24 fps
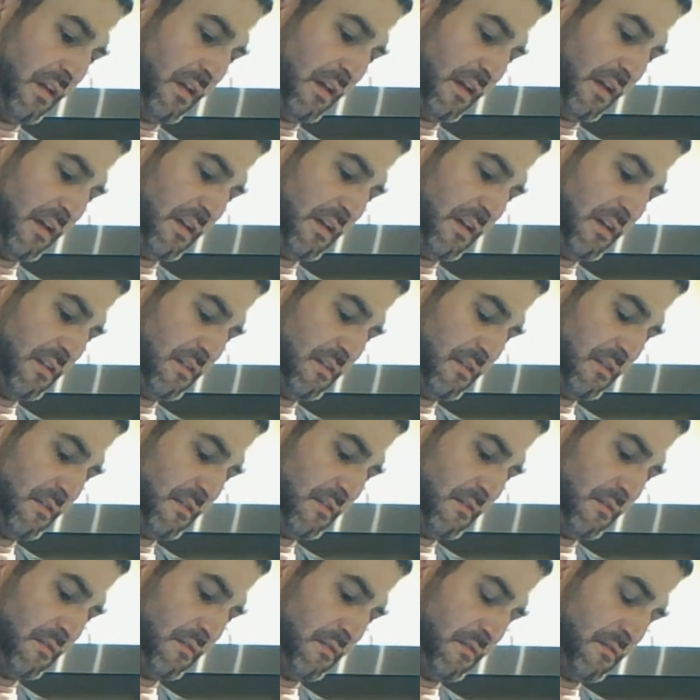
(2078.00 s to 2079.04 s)
Okay,
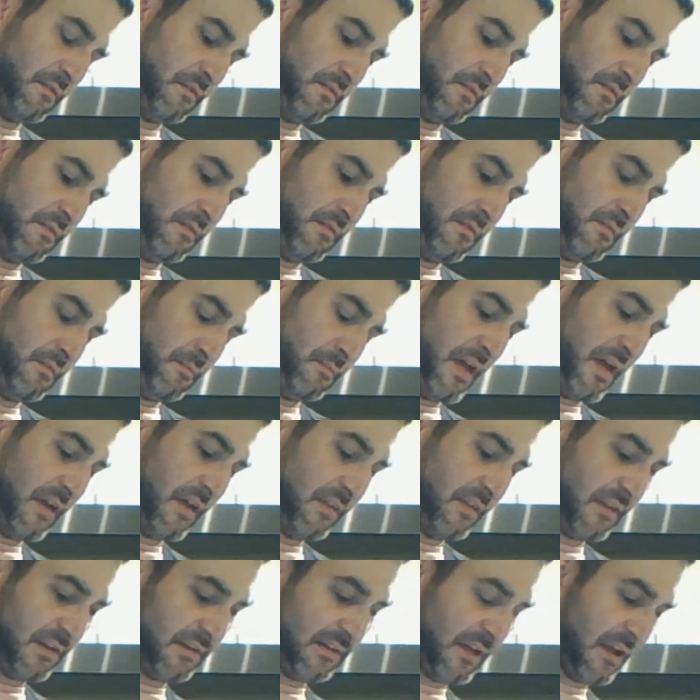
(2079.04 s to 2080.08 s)
pack
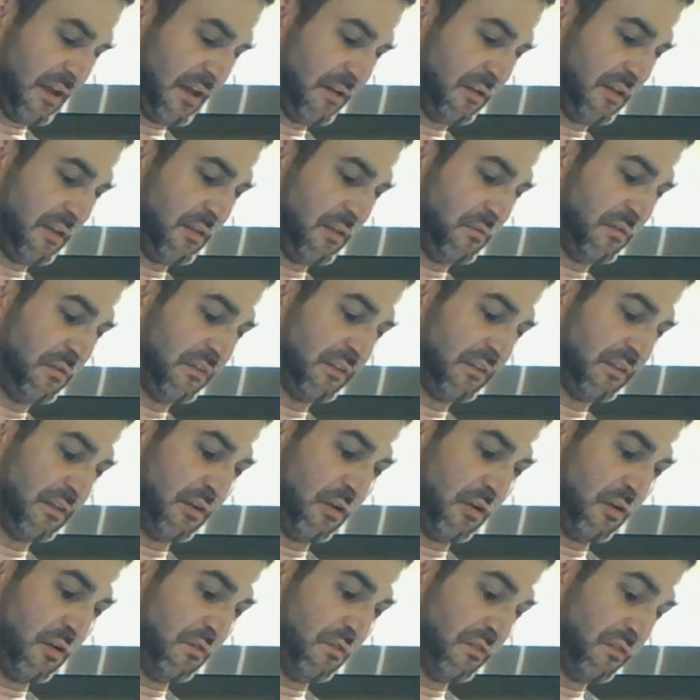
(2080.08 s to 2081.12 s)
that down, and then we're just going
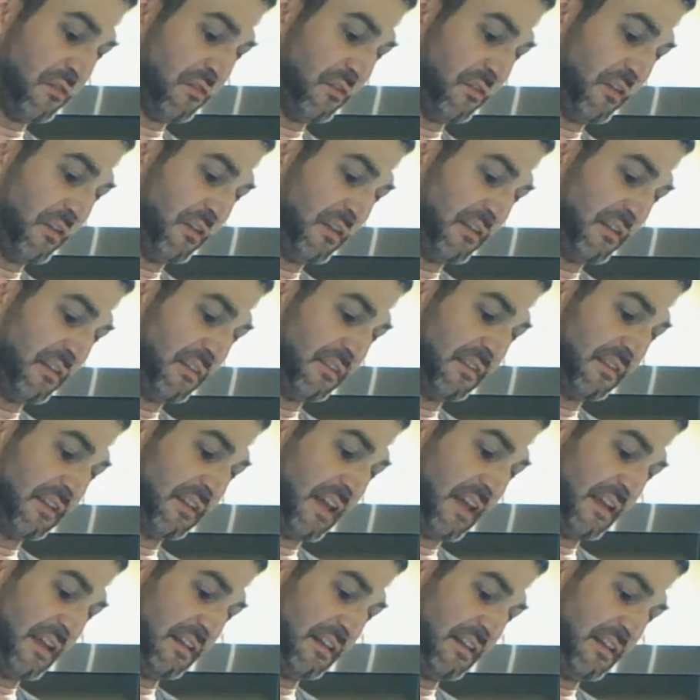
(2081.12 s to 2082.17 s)
to overfill it
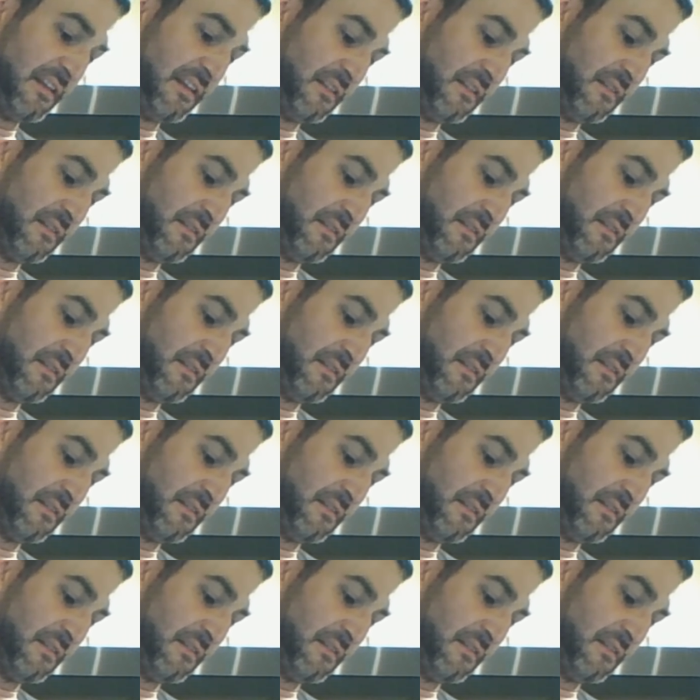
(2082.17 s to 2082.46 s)
slightly.